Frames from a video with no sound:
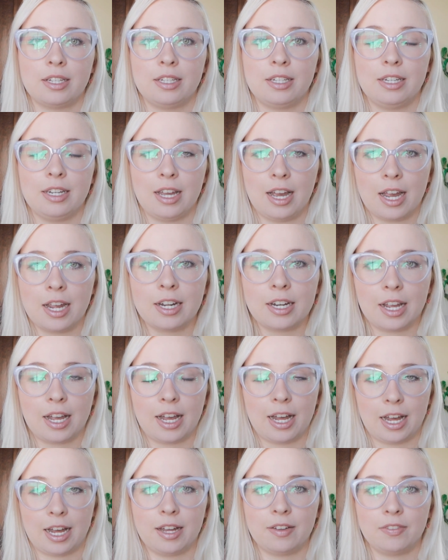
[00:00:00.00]
not
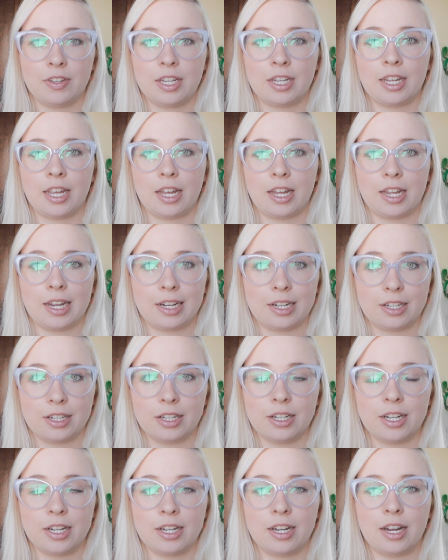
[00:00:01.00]
having a
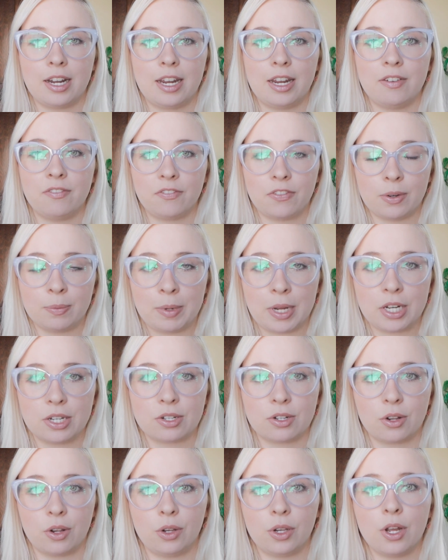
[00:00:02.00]
good
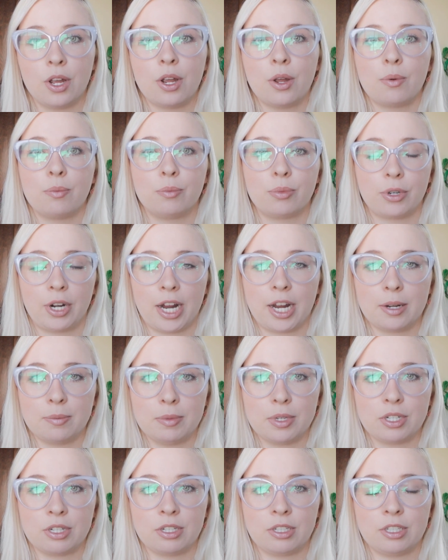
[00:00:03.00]
informational
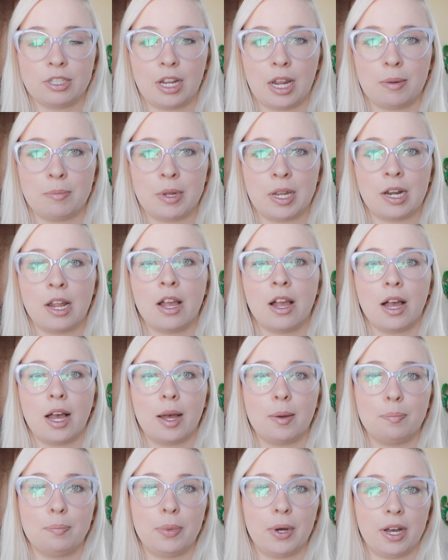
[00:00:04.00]
brand mission statement
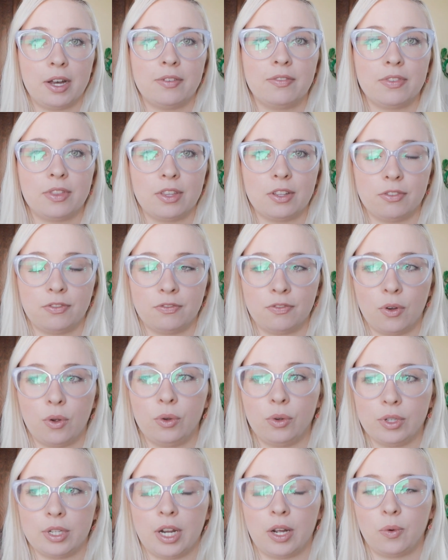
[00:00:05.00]
above the
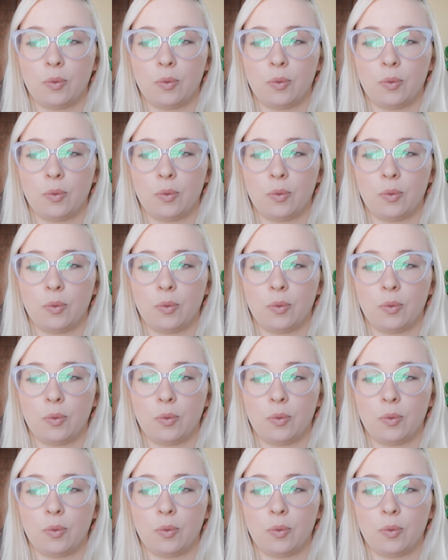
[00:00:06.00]
fold.